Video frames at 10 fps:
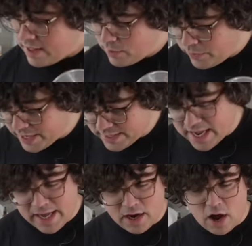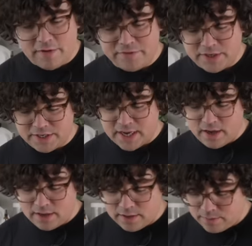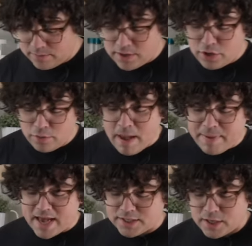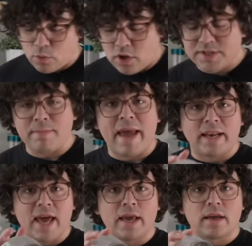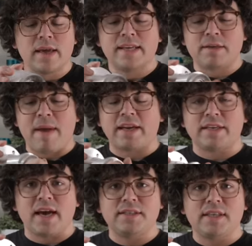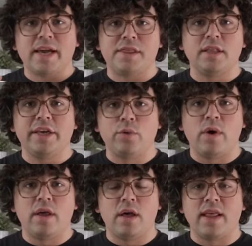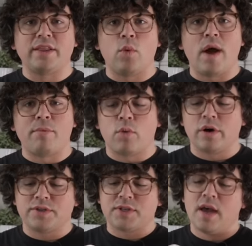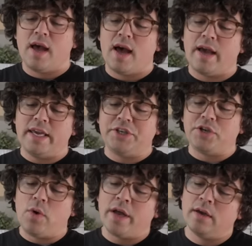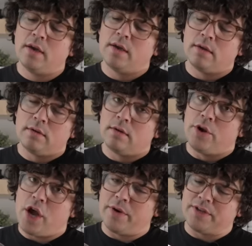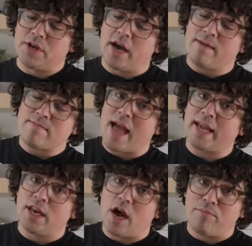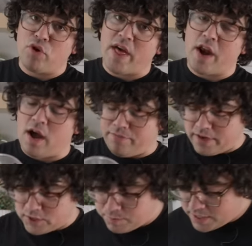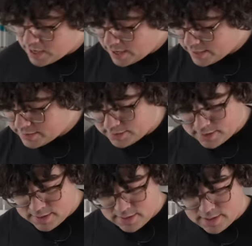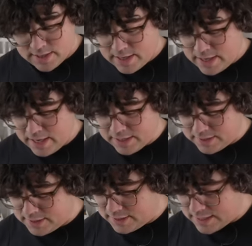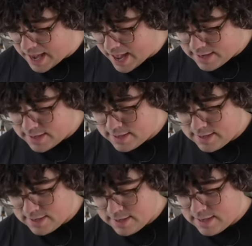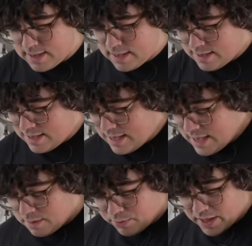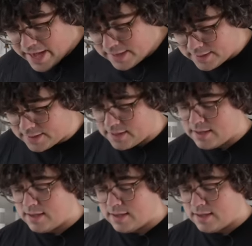and then we can take it off to you may be asking, well, is it magnetic? Is it magnetized like the Weber Works EG1? No, it is not. I cannot pull that off, and it's because it is set in place.